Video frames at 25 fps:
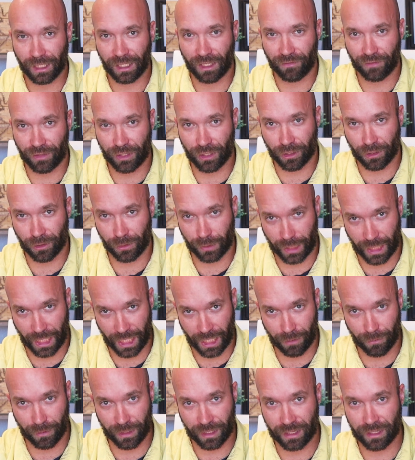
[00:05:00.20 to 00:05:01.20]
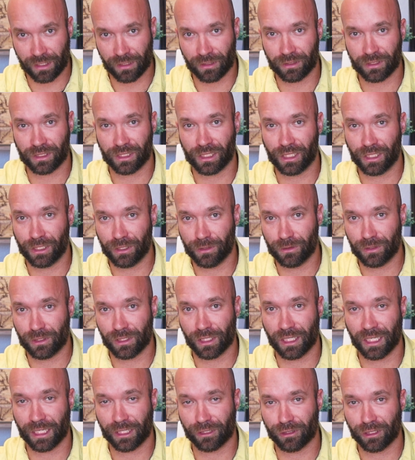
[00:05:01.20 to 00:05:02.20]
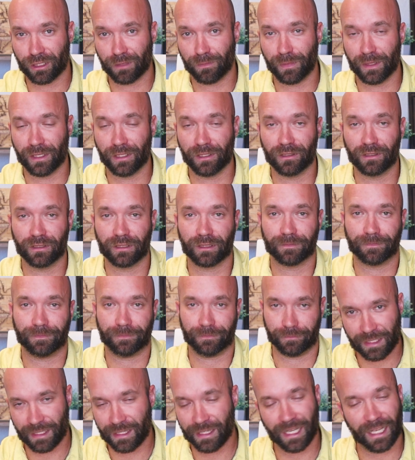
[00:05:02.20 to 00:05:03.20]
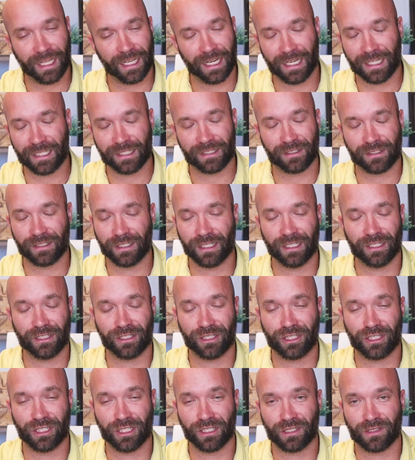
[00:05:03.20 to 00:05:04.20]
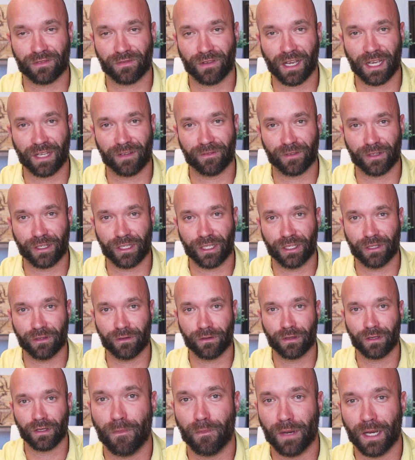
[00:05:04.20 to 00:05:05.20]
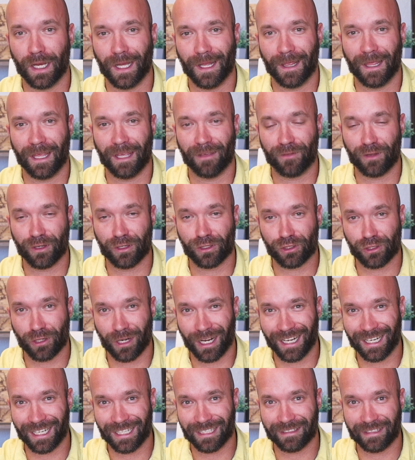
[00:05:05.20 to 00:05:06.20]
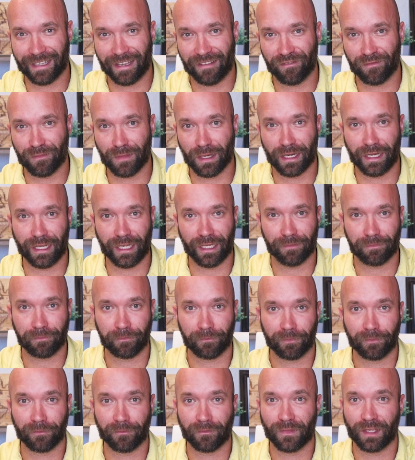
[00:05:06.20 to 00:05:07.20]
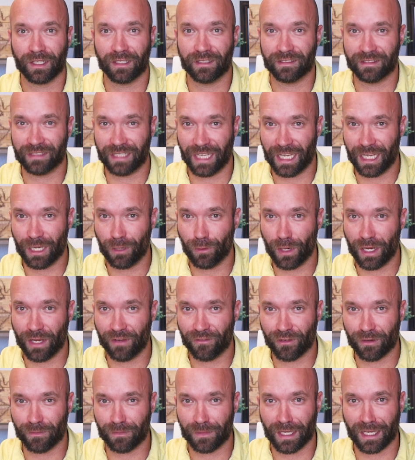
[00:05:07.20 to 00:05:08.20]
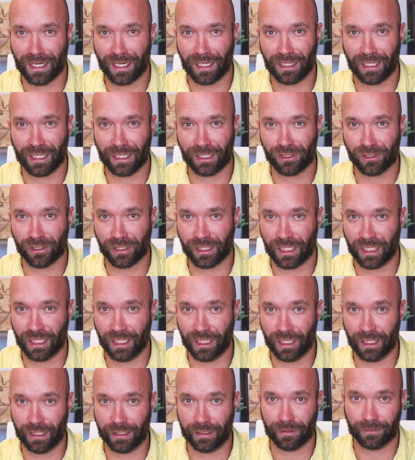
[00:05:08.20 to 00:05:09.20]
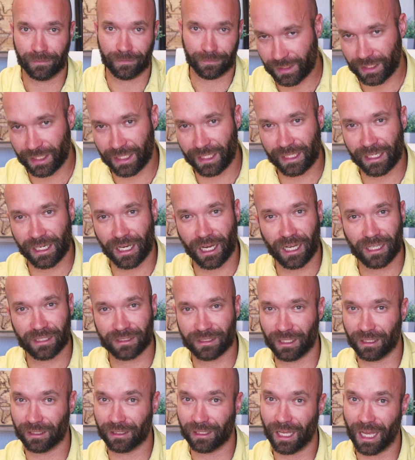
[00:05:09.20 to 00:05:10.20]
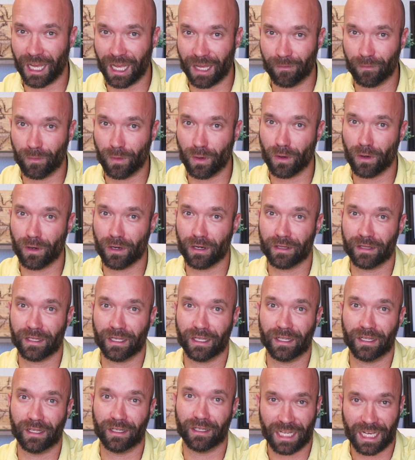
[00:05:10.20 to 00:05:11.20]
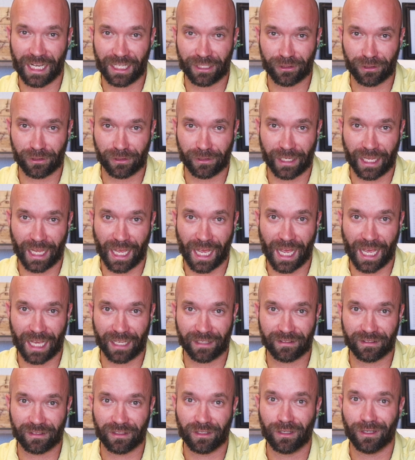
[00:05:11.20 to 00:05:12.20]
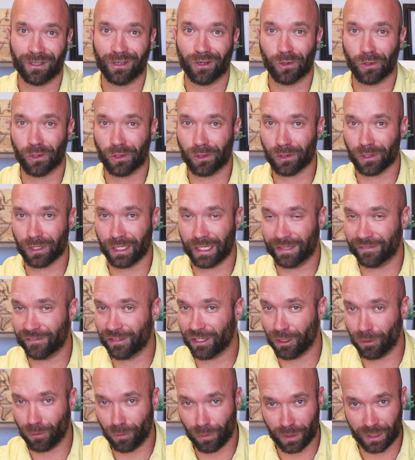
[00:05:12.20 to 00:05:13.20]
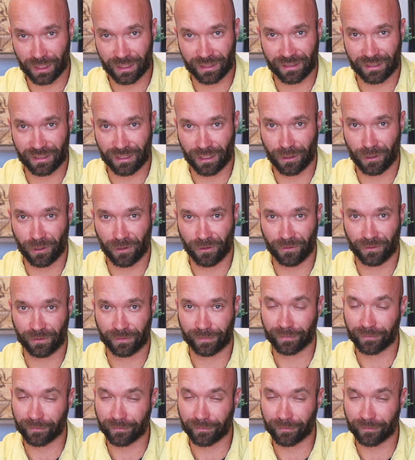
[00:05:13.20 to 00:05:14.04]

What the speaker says: if you're okay with those huge electric bills, then it's just fine for you. But if you're trying to save money, stay away from that electric heat. It costs a lot more than natural gas or even a wood stove.